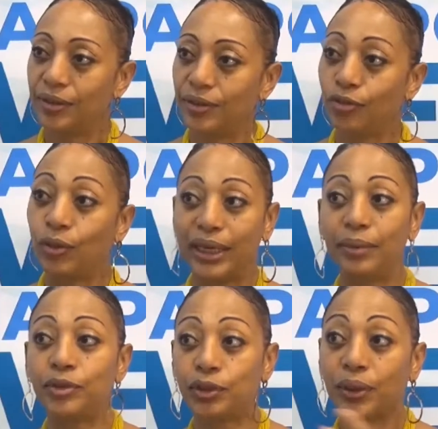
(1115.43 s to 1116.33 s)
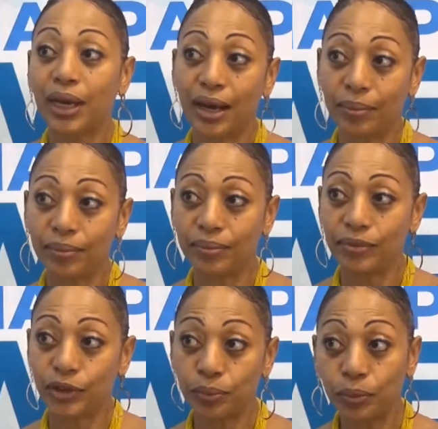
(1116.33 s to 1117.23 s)
for him to come,
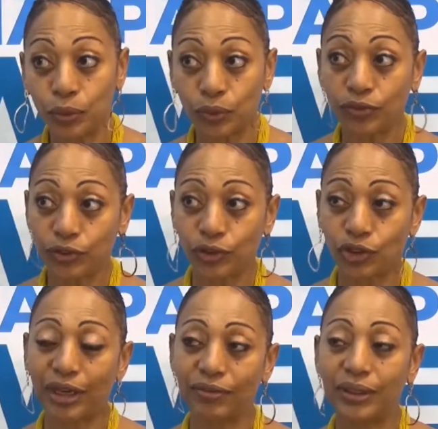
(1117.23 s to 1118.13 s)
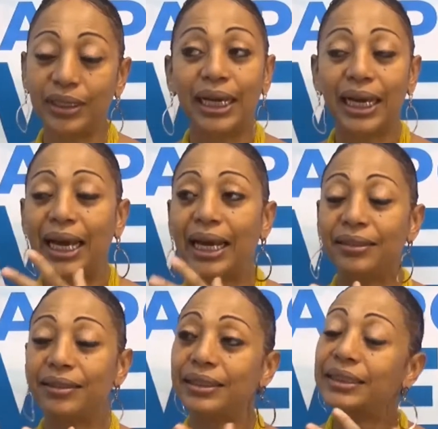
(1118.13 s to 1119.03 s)
to move, to travel, and
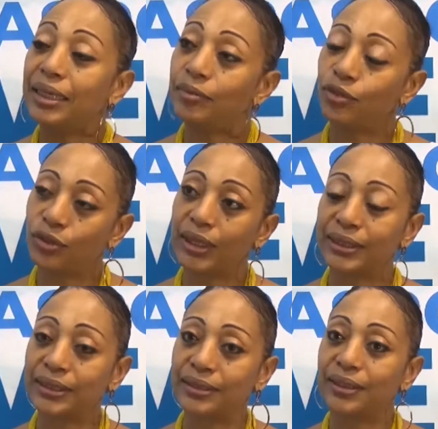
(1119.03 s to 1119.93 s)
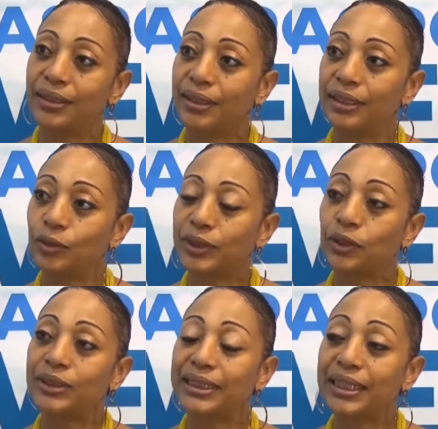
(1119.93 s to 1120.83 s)
the same for us. It was
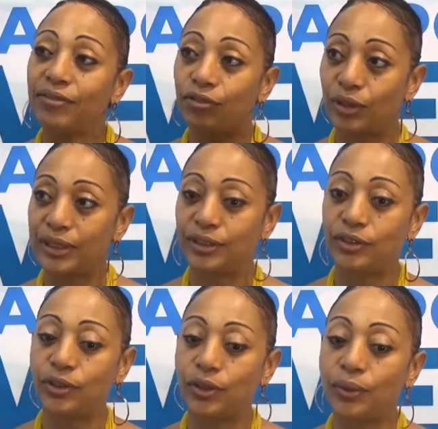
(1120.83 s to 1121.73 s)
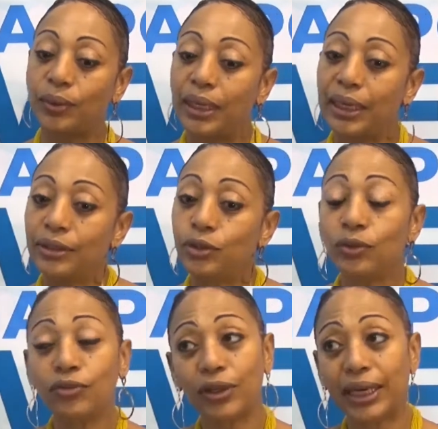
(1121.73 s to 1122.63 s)
not safe for us to go. Don't
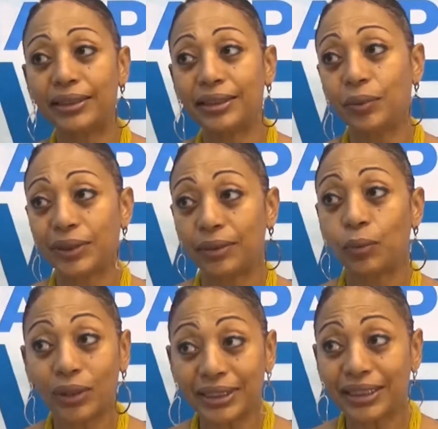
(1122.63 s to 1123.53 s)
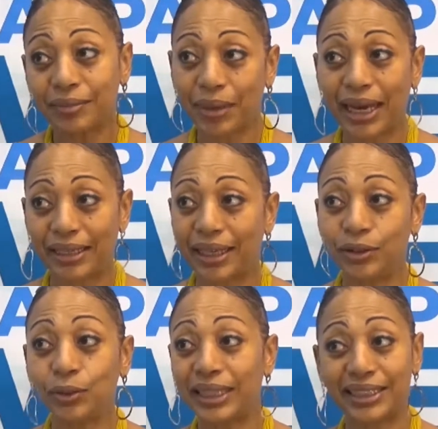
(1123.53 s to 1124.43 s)
forget, he was a wanted man. I
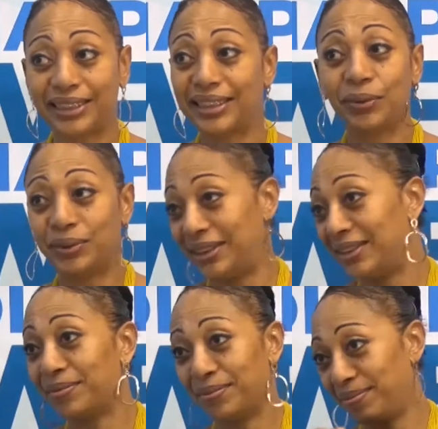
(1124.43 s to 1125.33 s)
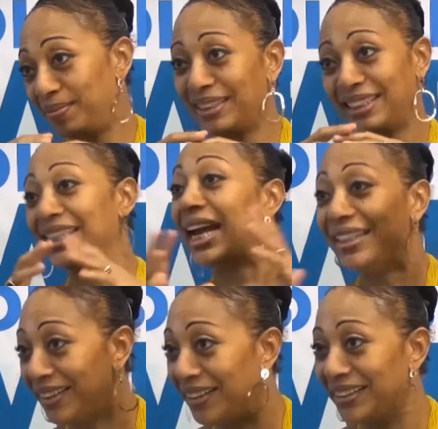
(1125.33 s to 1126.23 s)
know that sounds
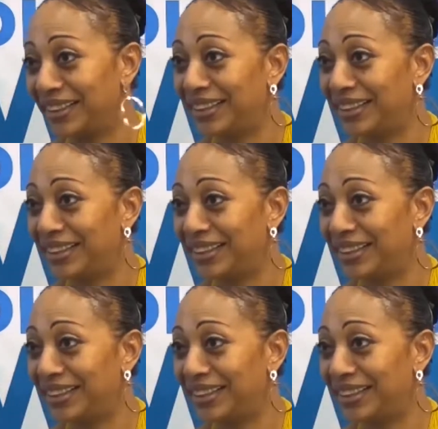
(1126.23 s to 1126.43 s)
scandalous